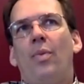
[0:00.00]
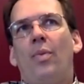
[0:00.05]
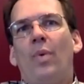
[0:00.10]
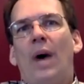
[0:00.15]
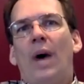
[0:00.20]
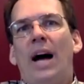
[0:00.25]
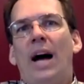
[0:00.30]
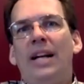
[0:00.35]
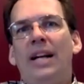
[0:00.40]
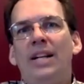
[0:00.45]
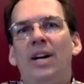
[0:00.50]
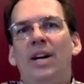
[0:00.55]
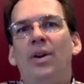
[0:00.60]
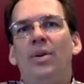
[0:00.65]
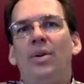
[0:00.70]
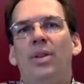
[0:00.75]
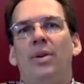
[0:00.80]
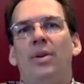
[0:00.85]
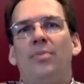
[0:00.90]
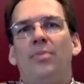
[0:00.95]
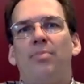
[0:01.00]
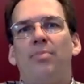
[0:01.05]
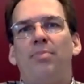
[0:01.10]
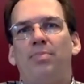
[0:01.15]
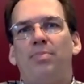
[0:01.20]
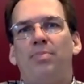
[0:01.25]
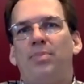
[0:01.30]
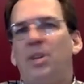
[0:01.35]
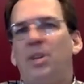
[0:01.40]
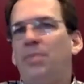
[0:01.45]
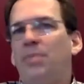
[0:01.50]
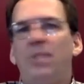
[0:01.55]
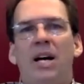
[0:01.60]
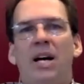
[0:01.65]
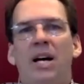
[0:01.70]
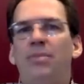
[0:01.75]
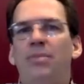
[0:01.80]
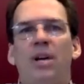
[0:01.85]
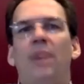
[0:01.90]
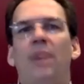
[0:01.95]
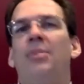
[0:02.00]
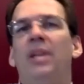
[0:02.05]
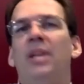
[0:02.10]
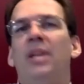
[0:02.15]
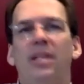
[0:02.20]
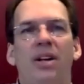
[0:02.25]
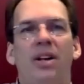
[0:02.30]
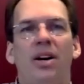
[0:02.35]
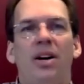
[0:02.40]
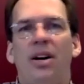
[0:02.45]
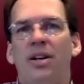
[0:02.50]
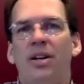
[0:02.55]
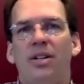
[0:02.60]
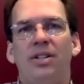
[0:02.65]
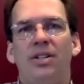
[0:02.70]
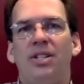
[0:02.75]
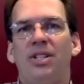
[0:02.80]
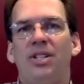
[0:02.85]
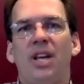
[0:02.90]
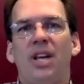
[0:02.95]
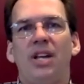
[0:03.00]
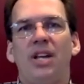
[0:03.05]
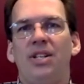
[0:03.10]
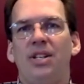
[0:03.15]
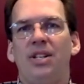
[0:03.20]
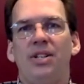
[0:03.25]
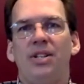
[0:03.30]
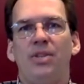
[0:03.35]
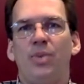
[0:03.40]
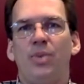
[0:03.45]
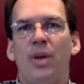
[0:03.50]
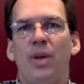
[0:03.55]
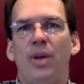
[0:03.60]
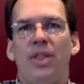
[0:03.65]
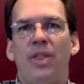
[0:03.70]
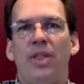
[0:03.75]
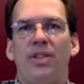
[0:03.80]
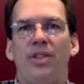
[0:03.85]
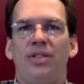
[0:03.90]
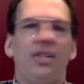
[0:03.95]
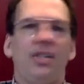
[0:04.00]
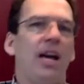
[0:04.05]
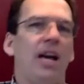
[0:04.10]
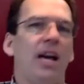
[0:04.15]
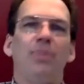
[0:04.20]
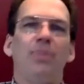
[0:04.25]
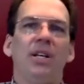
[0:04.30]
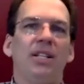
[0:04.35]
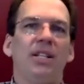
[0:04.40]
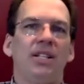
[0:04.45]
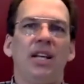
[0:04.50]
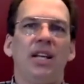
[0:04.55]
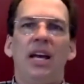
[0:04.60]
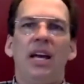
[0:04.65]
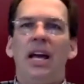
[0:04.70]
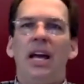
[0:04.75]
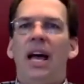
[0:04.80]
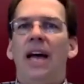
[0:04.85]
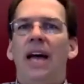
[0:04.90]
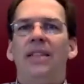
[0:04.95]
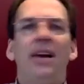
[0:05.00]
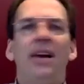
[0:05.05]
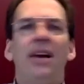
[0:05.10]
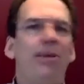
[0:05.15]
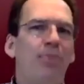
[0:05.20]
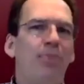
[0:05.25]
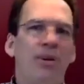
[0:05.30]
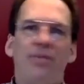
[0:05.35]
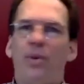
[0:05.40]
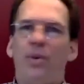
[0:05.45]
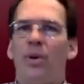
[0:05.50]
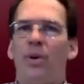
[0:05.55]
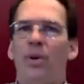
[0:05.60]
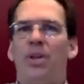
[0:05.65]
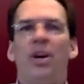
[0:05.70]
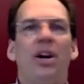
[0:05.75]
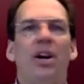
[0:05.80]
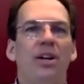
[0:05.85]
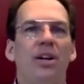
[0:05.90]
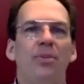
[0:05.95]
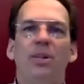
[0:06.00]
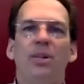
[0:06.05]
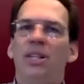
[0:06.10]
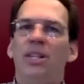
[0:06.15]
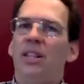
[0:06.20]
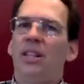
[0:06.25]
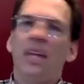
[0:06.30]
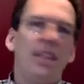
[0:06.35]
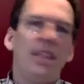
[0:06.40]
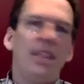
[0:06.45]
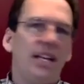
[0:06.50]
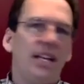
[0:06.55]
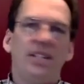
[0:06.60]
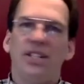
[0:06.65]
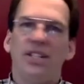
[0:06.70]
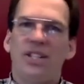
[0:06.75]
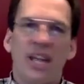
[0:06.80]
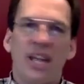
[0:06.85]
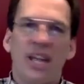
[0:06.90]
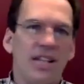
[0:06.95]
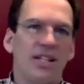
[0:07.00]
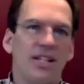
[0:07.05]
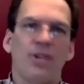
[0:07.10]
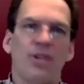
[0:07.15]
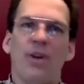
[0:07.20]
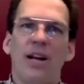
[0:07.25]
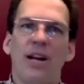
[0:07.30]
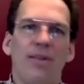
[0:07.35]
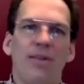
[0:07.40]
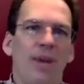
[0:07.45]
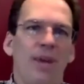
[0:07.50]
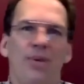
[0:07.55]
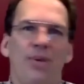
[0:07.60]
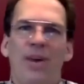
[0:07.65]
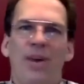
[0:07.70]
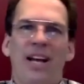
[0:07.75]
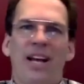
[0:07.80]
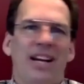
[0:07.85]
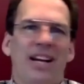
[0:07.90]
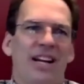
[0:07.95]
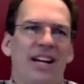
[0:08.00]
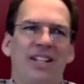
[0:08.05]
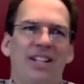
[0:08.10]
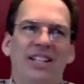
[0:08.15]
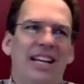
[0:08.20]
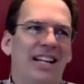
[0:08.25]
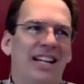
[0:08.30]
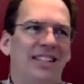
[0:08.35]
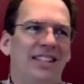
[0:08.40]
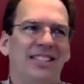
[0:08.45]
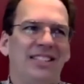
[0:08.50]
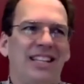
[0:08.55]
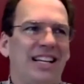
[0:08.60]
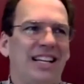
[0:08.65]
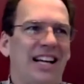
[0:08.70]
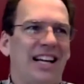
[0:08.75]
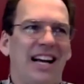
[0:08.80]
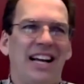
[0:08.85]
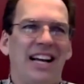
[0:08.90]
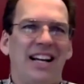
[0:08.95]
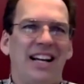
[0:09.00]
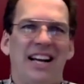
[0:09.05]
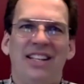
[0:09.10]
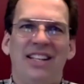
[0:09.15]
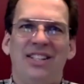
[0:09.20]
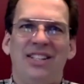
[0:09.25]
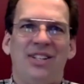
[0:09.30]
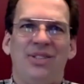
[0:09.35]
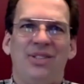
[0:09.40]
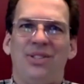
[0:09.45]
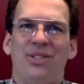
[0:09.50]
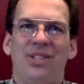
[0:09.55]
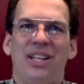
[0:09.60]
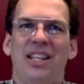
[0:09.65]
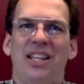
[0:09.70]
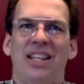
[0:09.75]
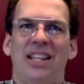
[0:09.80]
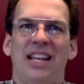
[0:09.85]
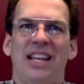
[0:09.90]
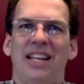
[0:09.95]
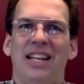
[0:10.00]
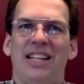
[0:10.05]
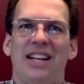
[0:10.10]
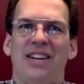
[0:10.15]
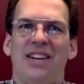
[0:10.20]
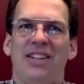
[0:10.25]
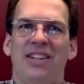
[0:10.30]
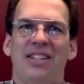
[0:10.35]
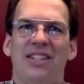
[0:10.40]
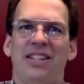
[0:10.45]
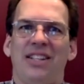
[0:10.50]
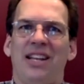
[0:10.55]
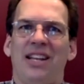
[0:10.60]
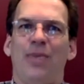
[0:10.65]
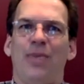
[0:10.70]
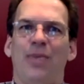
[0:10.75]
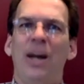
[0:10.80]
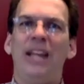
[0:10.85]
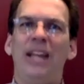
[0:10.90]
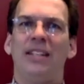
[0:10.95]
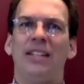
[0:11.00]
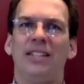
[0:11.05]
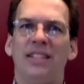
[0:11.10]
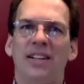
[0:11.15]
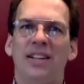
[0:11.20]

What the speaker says: I know that sometimes I'll be in our discussions with skeptics, and they'll put forth an argument that they think just has a great amount of weight. And I look at it, it's like, I just don't see that carries a lot of weight.